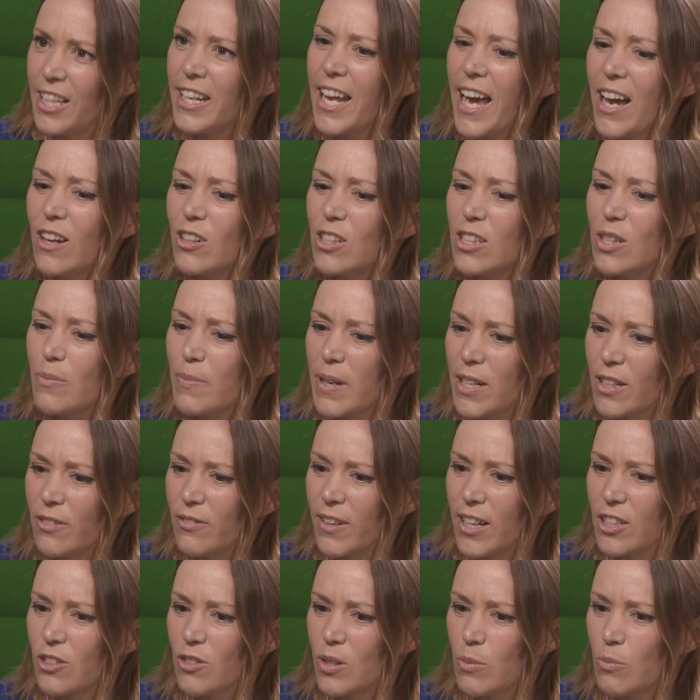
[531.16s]
And how did the
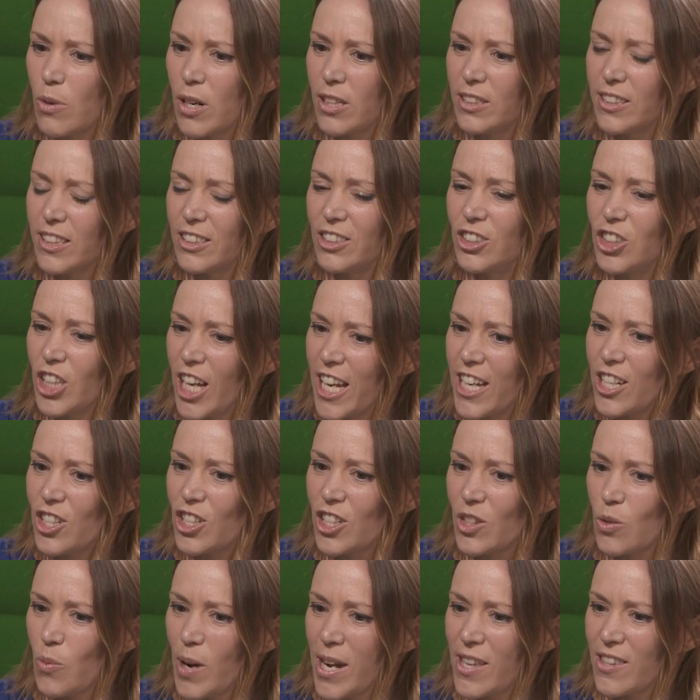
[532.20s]
manufacturing process,
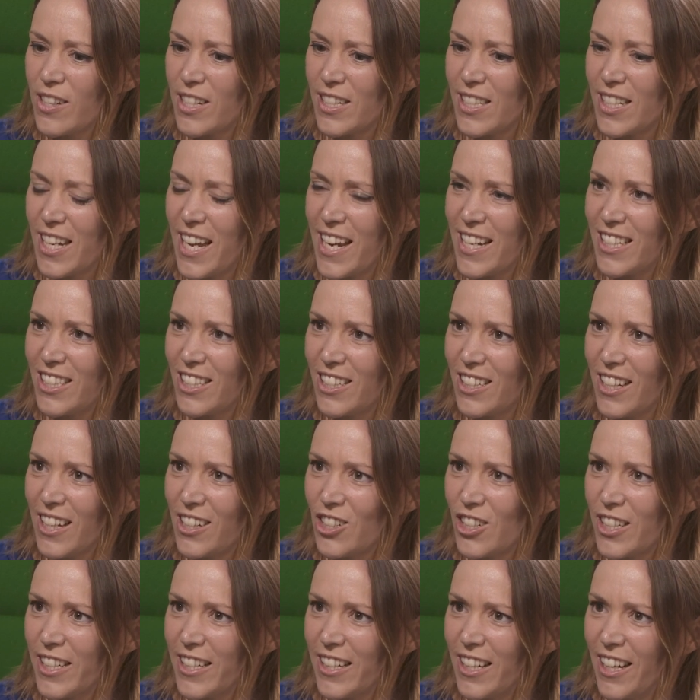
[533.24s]
changing the way that it's lasered,
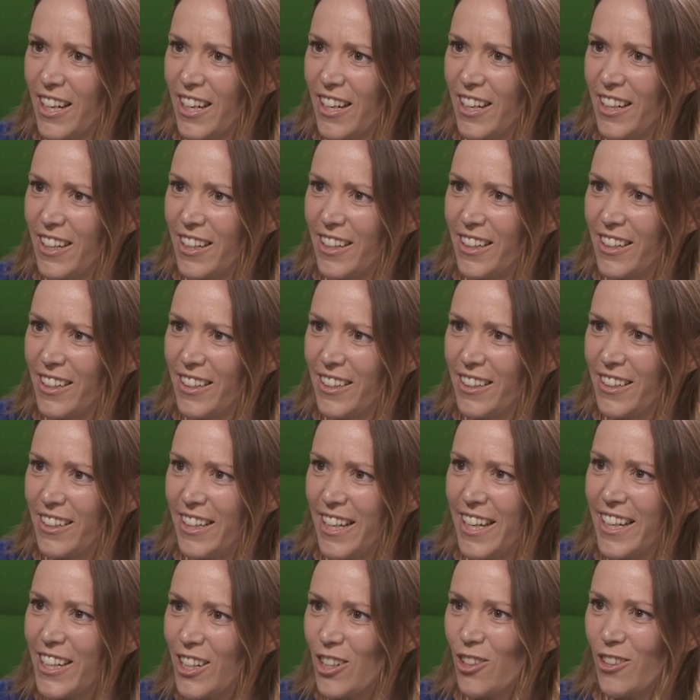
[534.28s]
actually
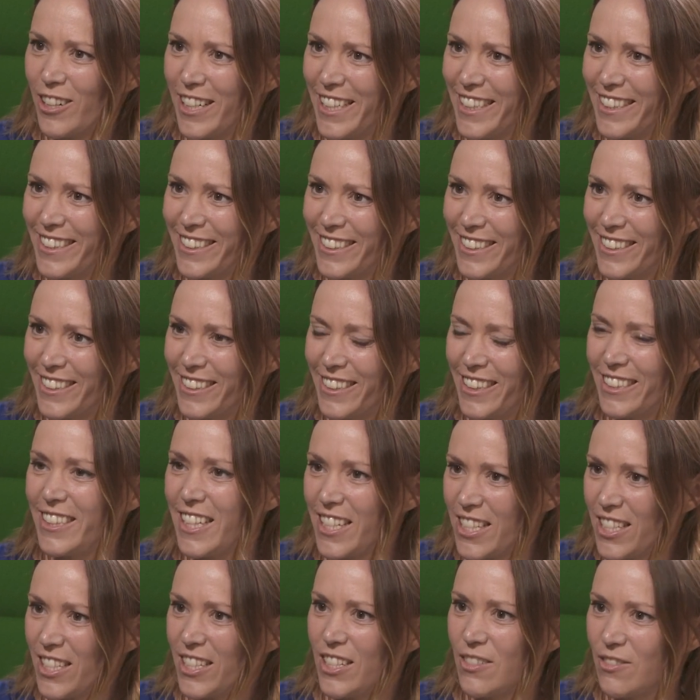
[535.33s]
increase the
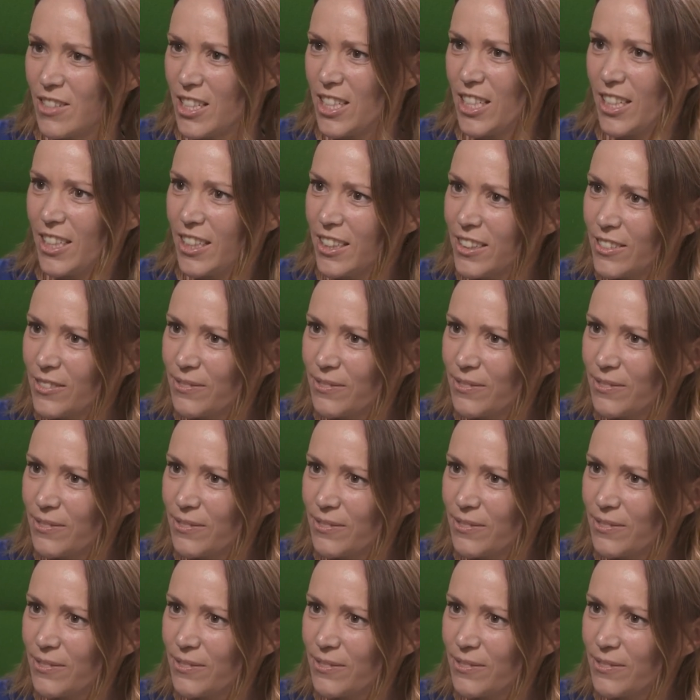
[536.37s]
sensitivity?